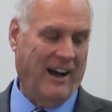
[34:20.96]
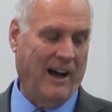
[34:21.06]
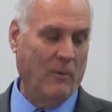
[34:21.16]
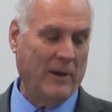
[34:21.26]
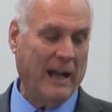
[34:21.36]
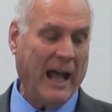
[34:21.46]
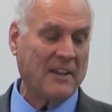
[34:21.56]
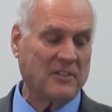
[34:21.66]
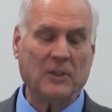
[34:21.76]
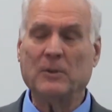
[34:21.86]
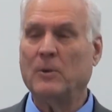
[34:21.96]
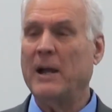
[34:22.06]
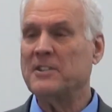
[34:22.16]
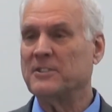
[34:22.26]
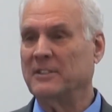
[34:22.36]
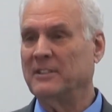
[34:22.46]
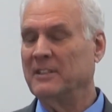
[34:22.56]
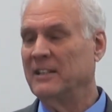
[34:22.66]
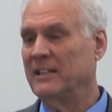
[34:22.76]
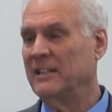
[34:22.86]
I want to ask you a question
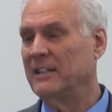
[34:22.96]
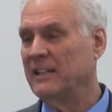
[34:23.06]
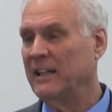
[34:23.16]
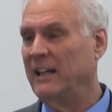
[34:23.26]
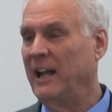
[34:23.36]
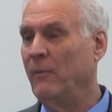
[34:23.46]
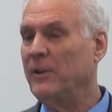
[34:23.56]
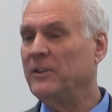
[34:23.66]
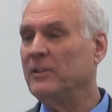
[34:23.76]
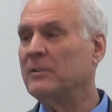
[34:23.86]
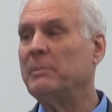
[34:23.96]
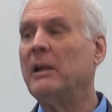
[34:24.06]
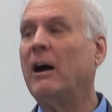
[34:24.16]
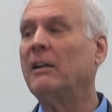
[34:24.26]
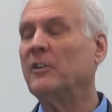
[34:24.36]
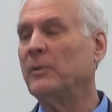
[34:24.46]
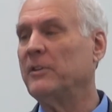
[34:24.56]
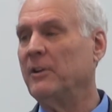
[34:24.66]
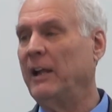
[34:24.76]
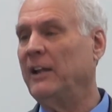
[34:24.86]
and I want you to be honest
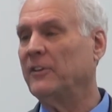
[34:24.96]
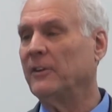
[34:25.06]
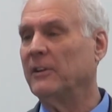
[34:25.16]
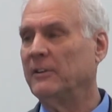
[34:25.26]
with your answer.